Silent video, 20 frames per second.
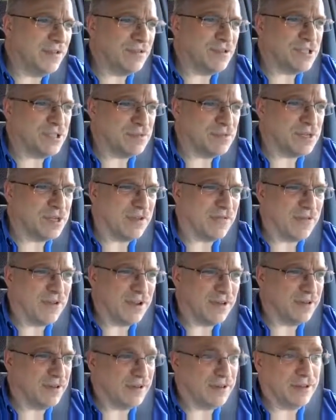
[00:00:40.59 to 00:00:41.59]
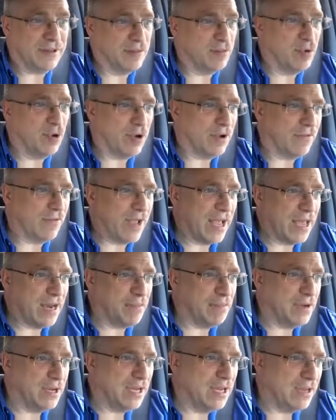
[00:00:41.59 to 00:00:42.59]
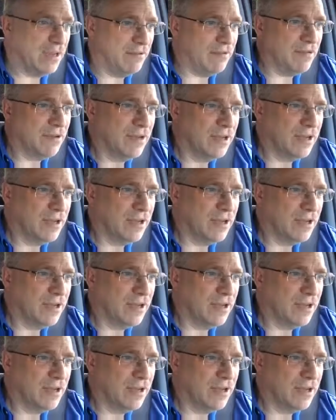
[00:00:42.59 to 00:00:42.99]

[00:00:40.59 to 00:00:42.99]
even some stuff on the Book of Adam and Eve.